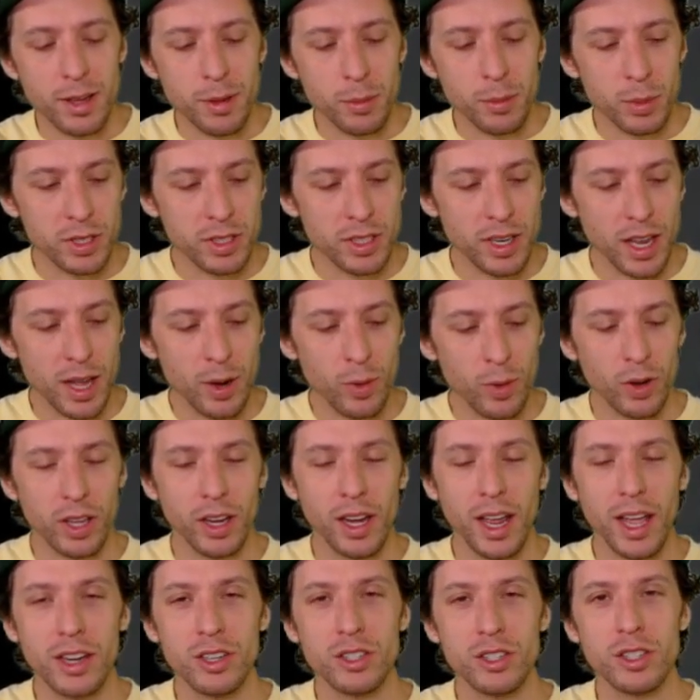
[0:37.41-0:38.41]
But today we're going
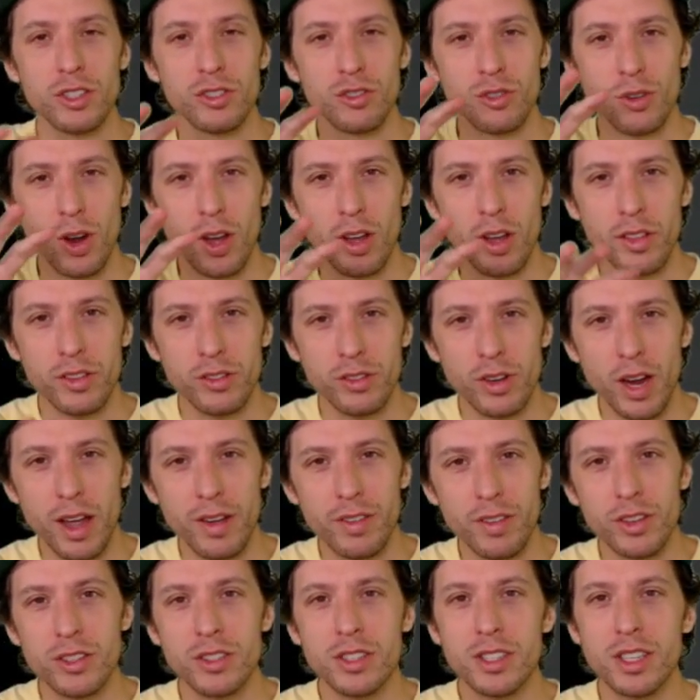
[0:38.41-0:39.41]
to actually draw the
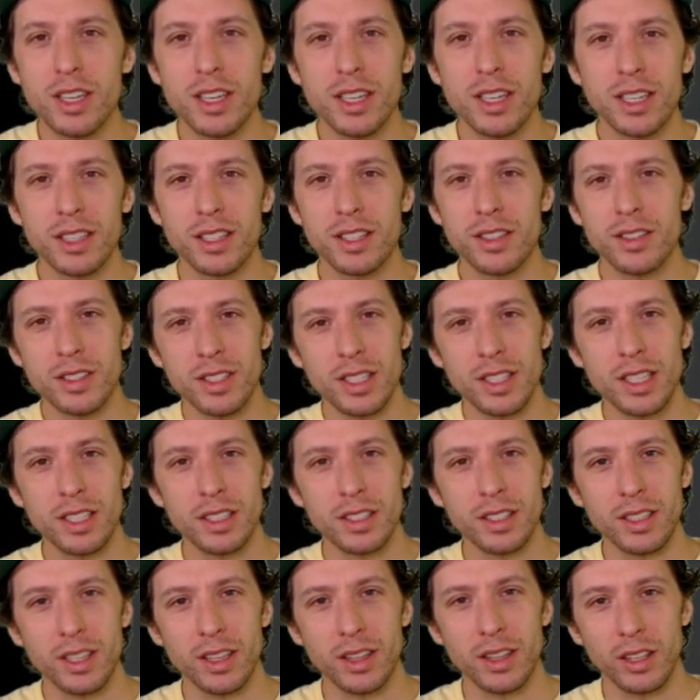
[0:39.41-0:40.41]
driver sitting in the
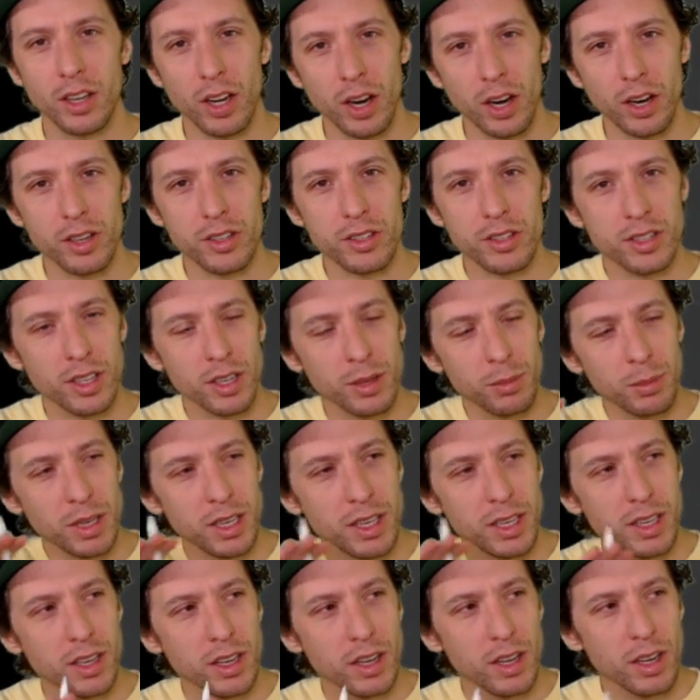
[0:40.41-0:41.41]
seat, and the car is going to
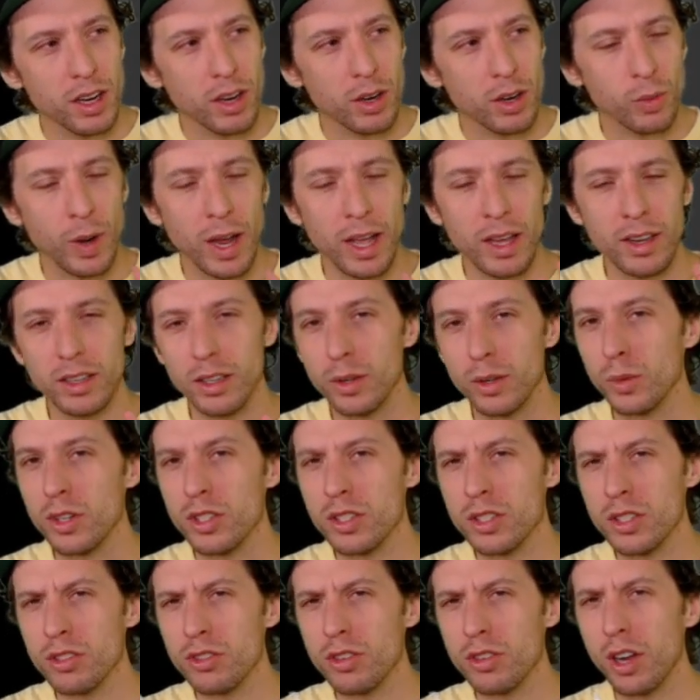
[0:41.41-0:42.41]
be around it. We're
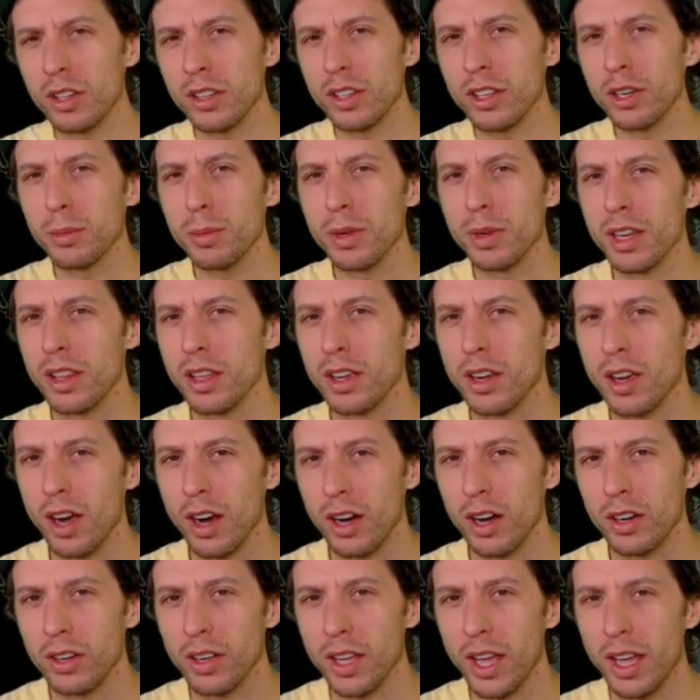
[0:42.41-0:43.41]
just going to draw a little bit of the
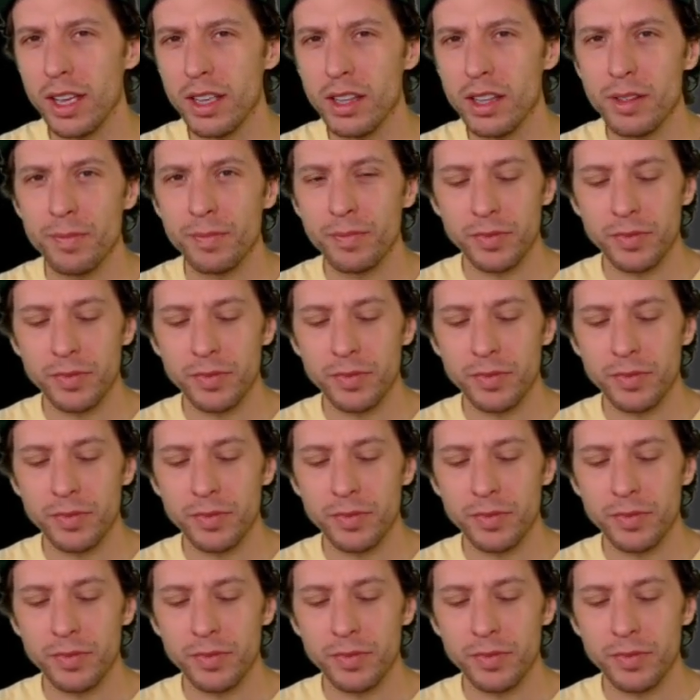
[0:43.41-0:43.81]
car, okay?